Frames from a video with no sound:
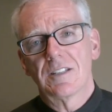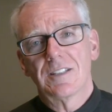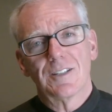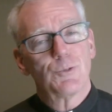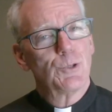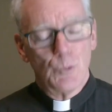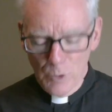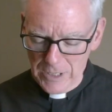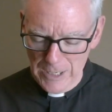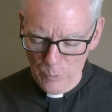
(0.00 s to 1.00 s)
It uh, was really
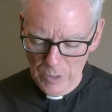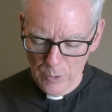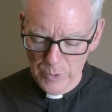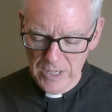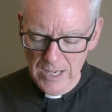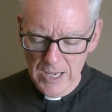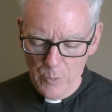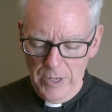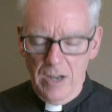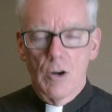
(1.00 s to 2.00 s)
working out well. We,
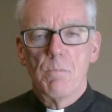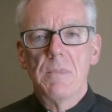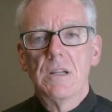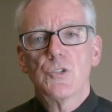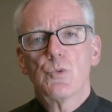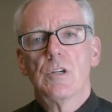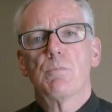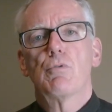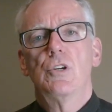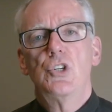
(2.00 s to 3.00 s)
we had our ministry
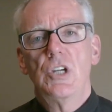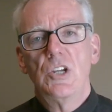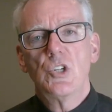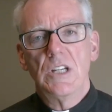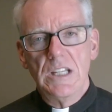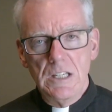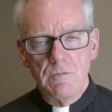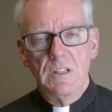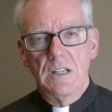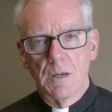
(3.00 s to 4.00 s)
appreciation
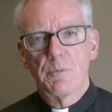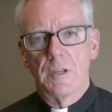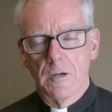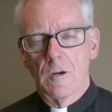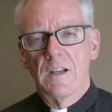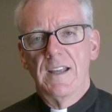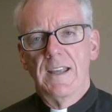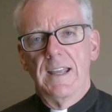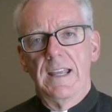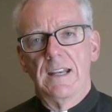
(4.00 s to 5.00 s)
evening up there,
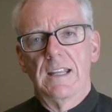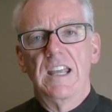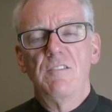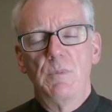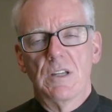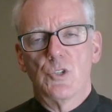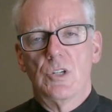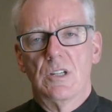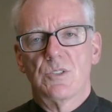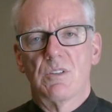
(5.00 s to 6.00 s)
and it gave me a
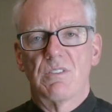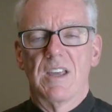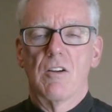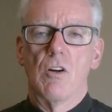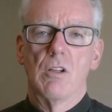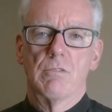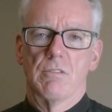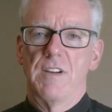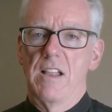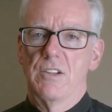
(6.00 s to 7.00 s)
chance to thank all of
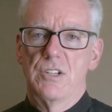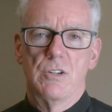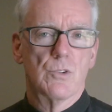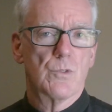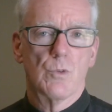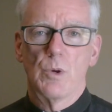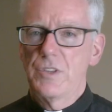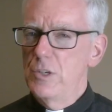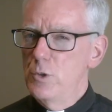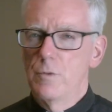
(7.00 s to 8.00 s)
our volunteers for
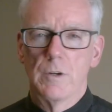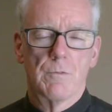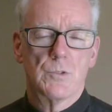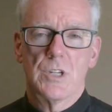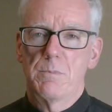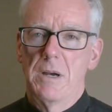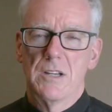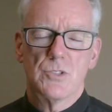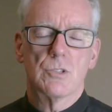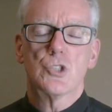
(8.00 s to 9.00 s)
what they do here for St.
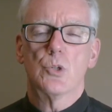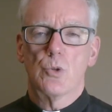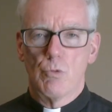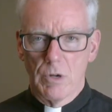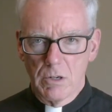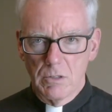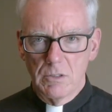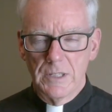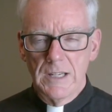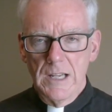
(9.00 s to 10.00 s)
Pius. They're so
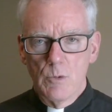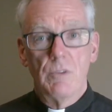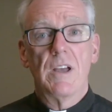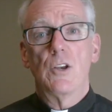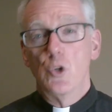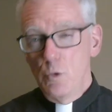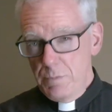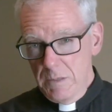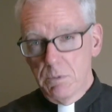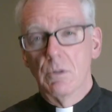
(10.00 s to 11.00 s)
critical, and we've had new
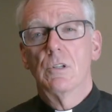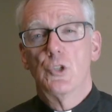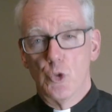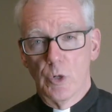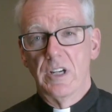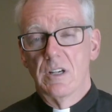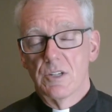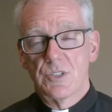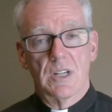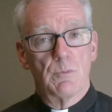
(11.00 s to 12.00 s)
people joining
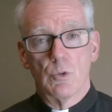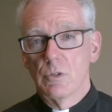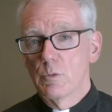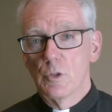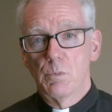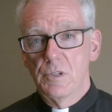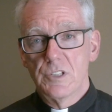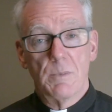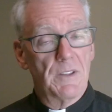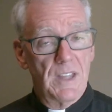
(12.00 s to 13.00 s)
us, and I'm really, really
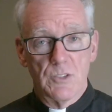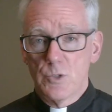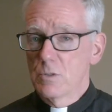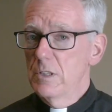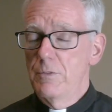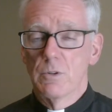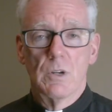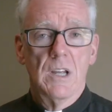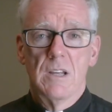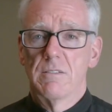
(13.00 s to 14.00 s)
pleased about that. And certainly, if you're
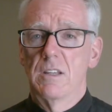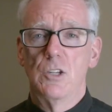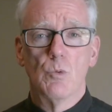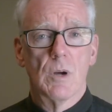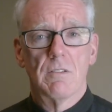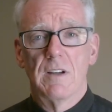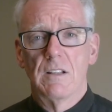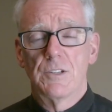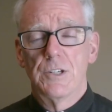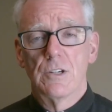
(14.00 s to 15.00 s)
thinking you want to
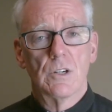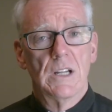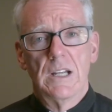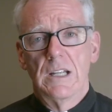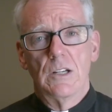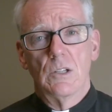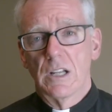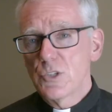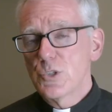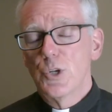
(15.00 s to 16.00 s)
volunteer, you know,
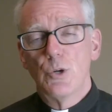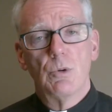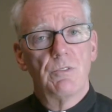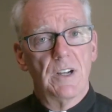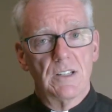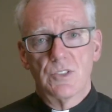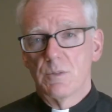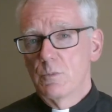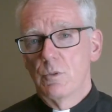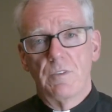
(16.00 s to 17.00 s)
let us know. We'll find,
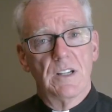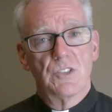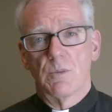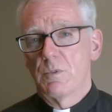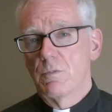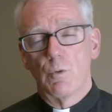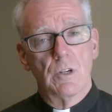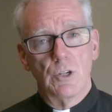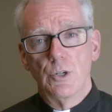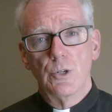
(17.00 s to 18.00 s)
some, we'll find something for
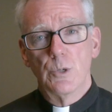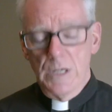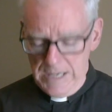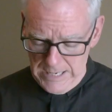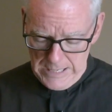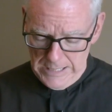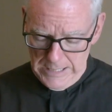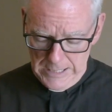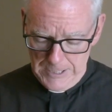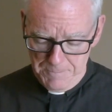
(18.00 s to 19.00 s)
you to do.
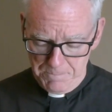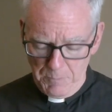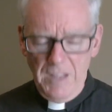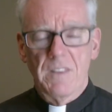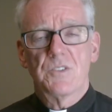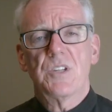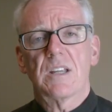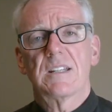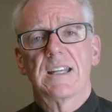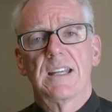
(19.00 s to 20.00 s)
Um, and the
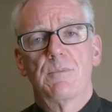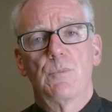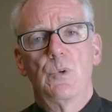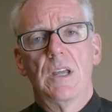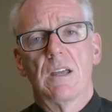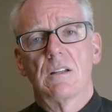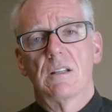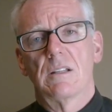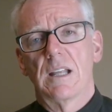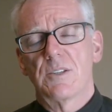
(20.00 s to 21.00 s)
second time, we
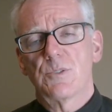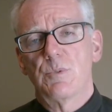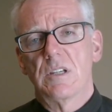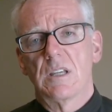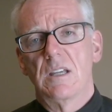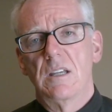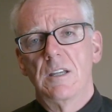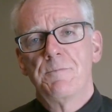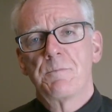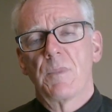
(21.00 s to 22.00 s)
had last week
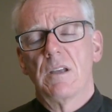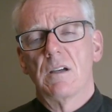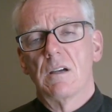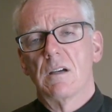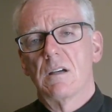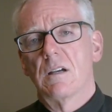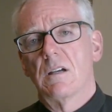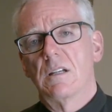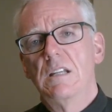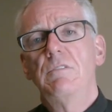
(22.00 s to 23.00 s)
a, uh,
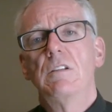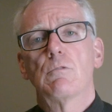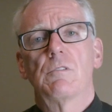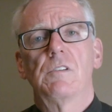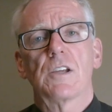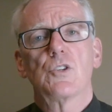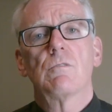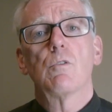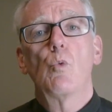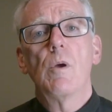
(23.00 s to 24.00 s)
an evening of reflection
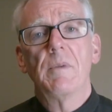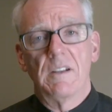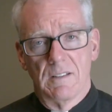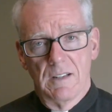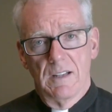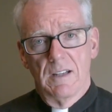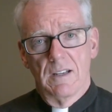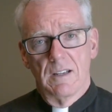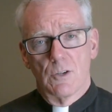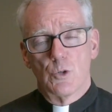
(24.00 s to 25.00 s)
for women
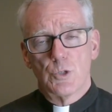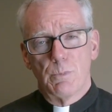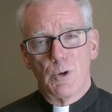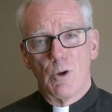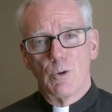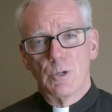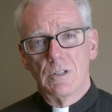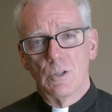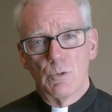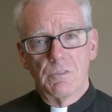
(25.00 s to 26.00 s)
uh, Kirsten Bernardo did
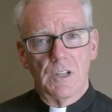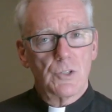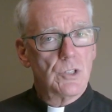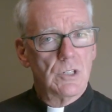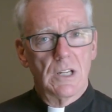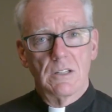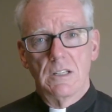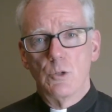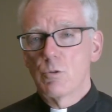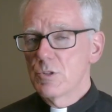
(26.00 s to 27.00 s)
a little reflection on the
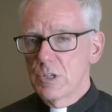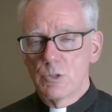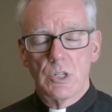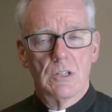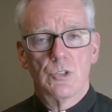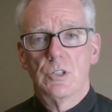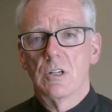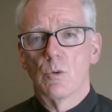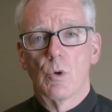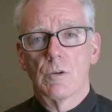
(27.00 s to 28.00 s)
Eucharist. I understand she
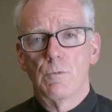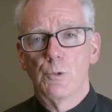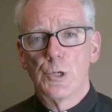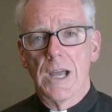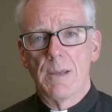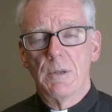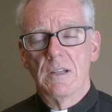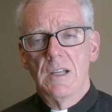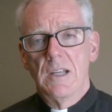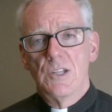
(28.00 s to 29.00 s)
did a wonderful job, and
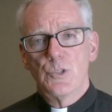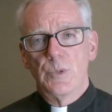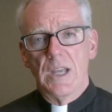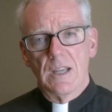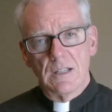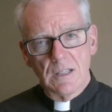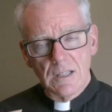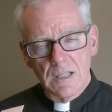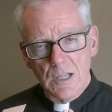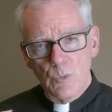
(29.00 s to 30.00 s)
so we had
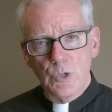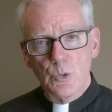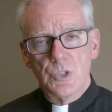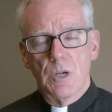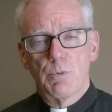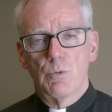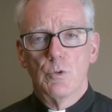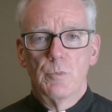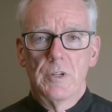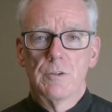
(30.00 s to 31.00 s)
uh, we used the upper
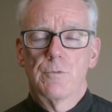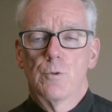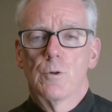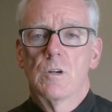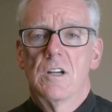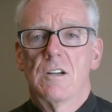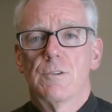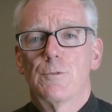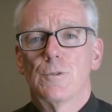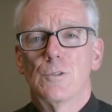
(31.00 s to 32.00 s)
room there for
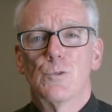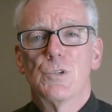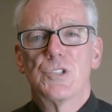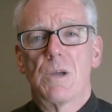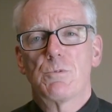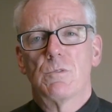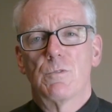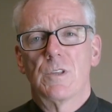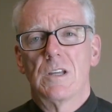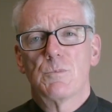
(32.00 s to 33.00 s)
for a little reception
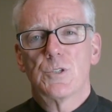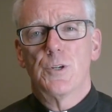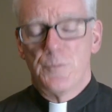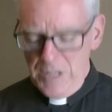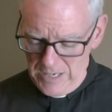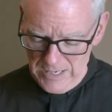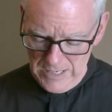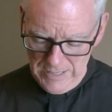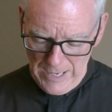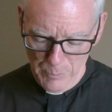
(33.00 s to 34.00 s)
for them. So
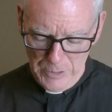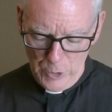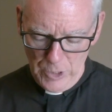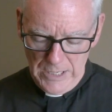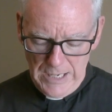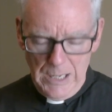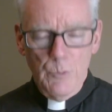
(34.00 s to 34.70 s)
uh, that'll be good.